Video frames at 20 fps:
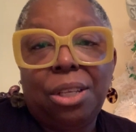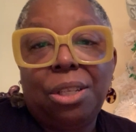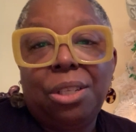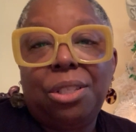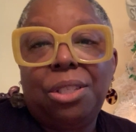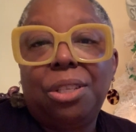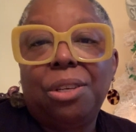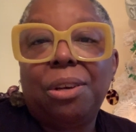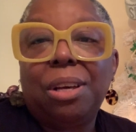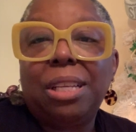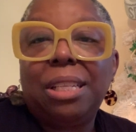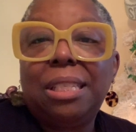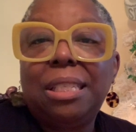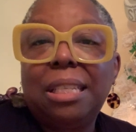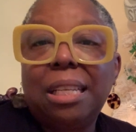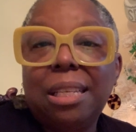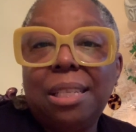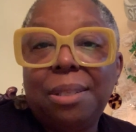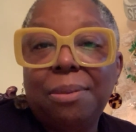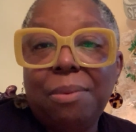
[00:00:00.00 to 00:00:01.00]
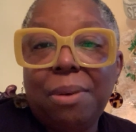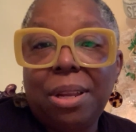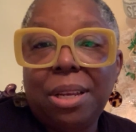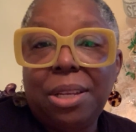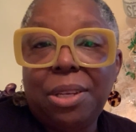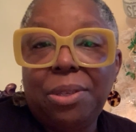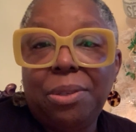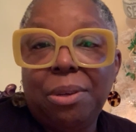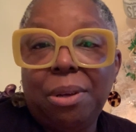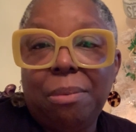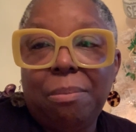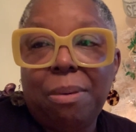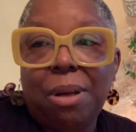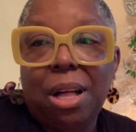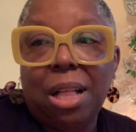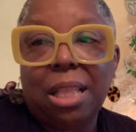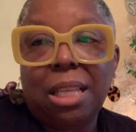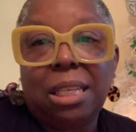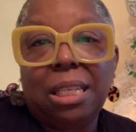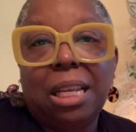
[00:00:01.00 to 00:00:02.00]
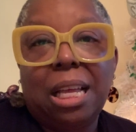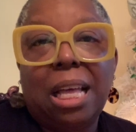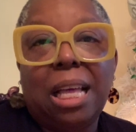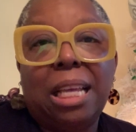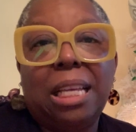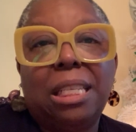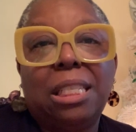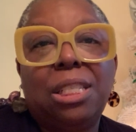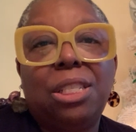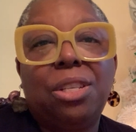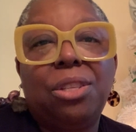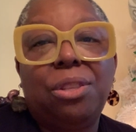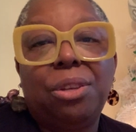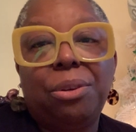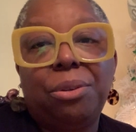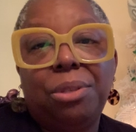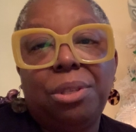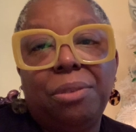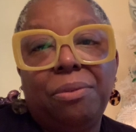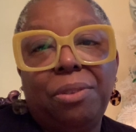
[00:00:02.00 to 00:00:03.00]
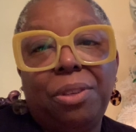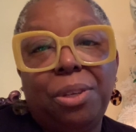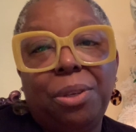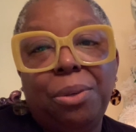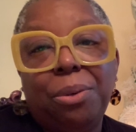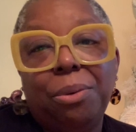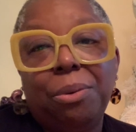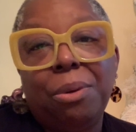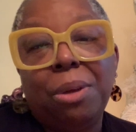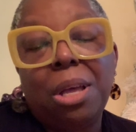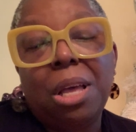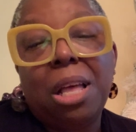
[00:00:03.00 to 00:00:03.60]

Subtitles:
So I just wanted to apologize to those of you who